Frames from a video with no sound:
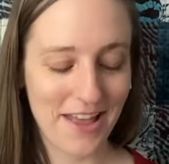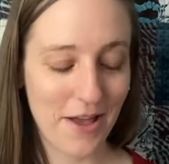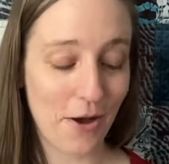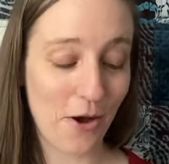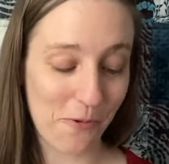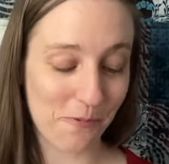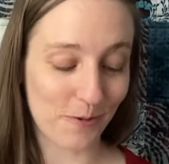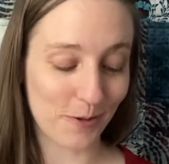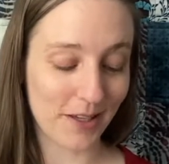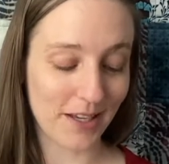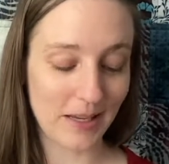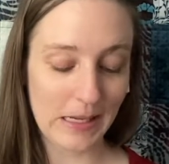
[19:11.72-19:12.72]

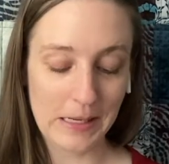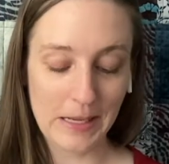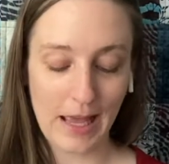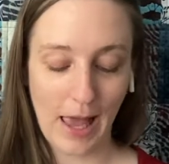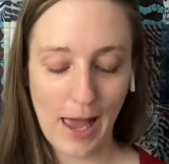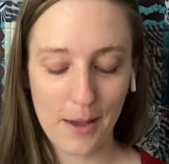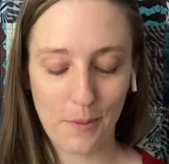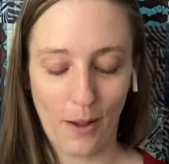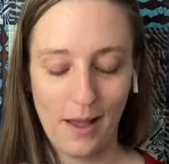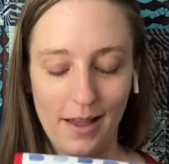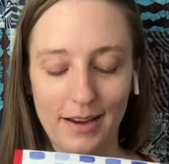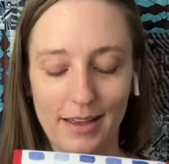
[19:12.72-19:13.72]
hopefully. I
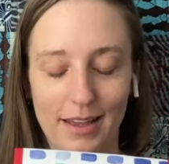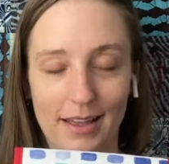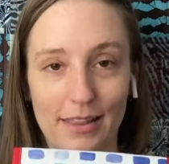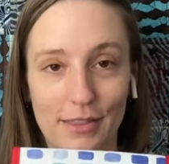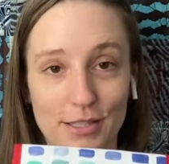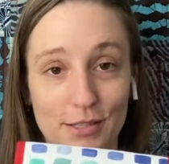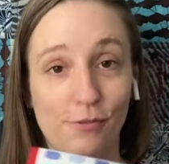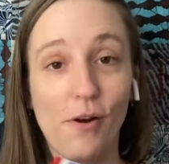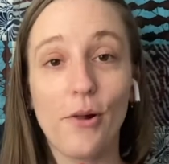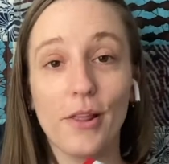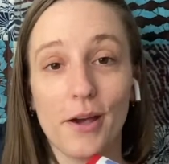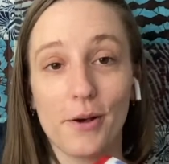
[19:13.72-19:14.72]
bought uh, this
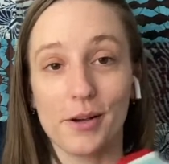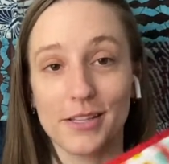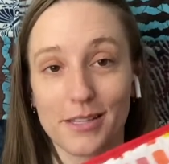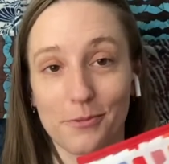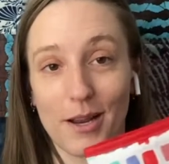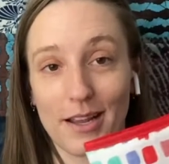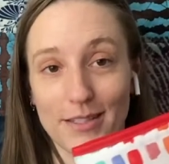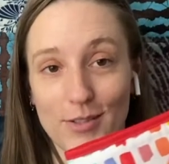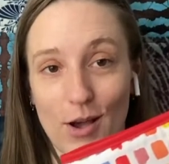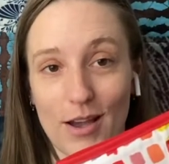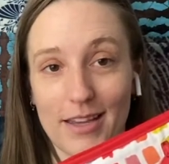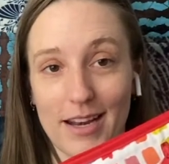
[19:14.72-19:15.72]
folio because when I
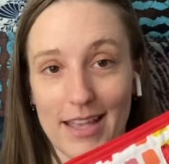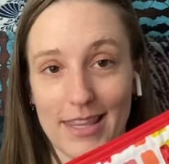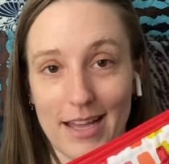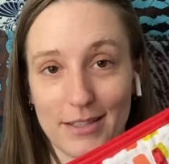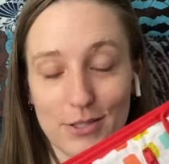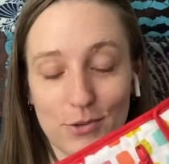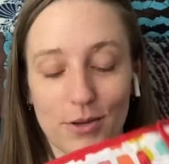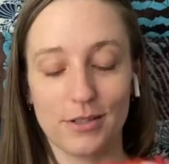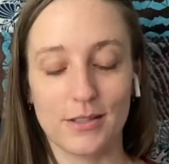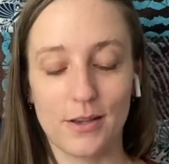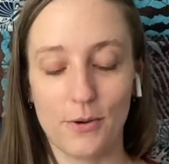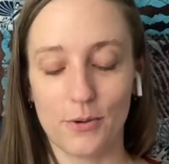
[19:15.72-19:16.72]
saw it at that store.
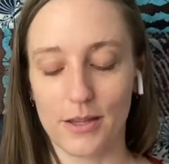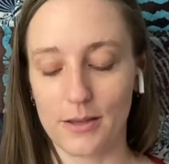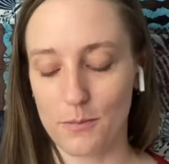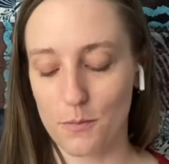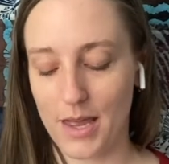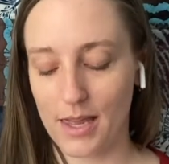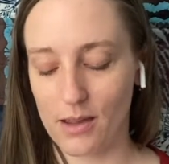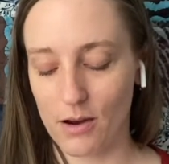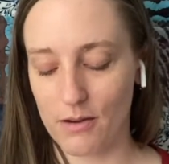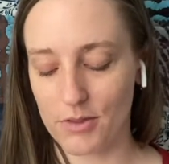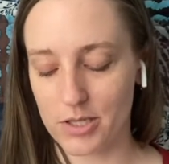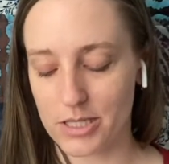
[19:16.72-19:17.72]
So the maker
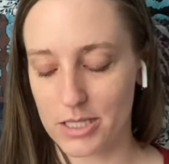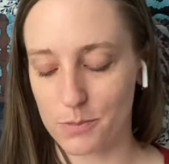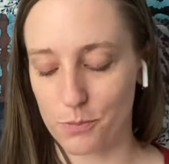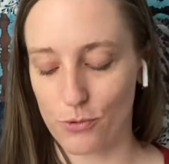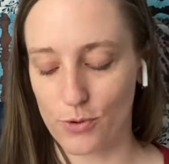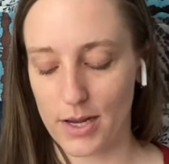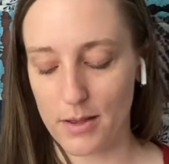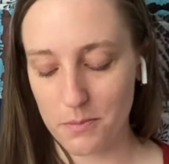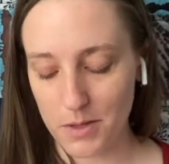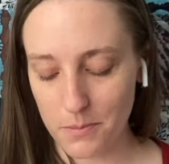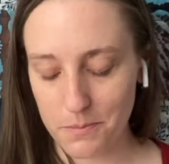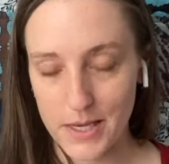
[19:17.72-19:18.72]
of this is
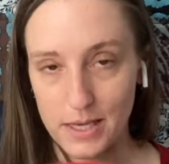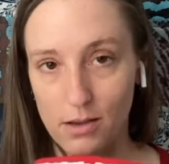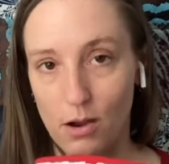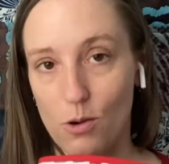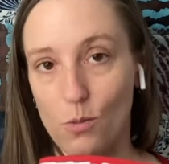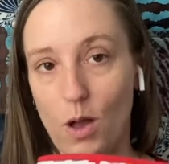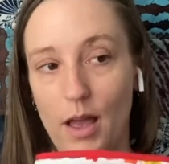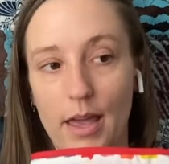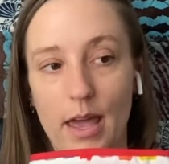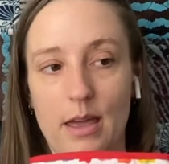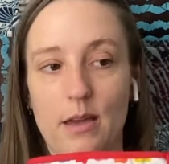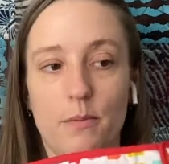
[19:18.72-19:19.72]
Prym,
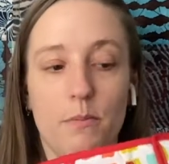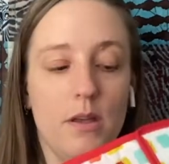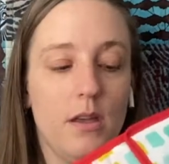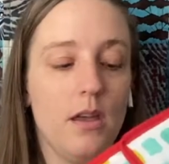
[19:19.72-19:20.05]
P-R-Y-M.